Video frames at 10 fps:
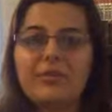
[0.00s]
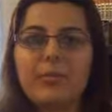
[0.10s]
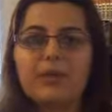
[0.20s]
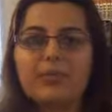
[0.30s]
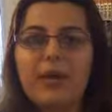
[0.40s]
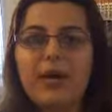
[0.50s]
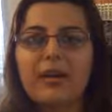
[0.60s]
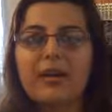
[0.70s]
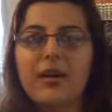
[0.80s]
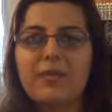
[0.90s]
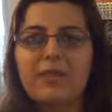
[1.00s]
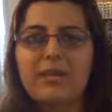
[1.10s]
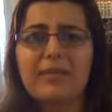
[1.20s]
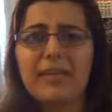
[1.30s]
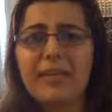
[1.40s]
the most part are
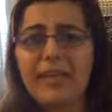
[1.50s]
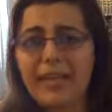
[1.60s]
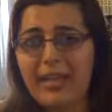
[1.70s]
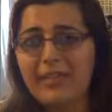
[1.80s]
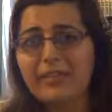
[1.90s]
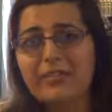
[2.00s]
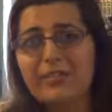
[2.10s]
made by hand,